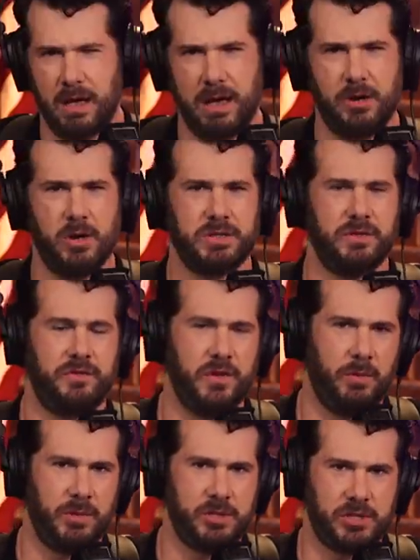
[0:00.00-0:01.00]
Now, I know it's a
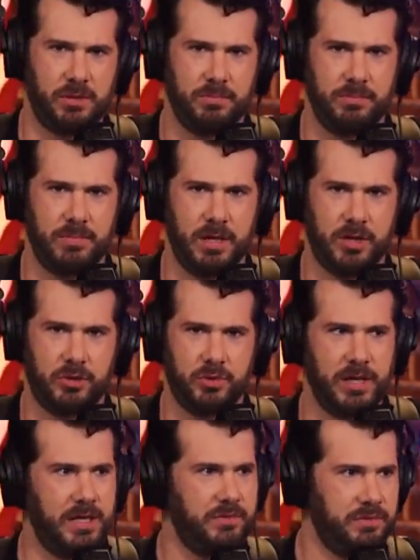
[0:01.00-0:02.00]
film. There's some
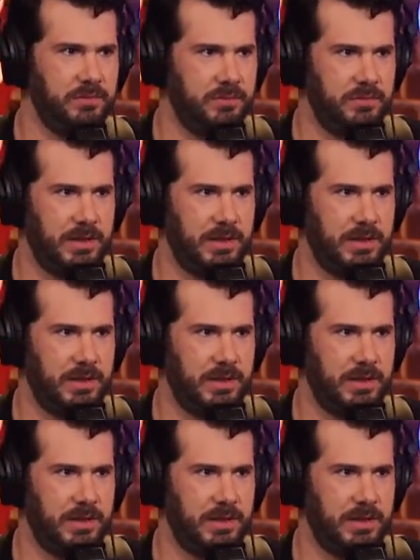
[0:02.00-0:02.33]
creative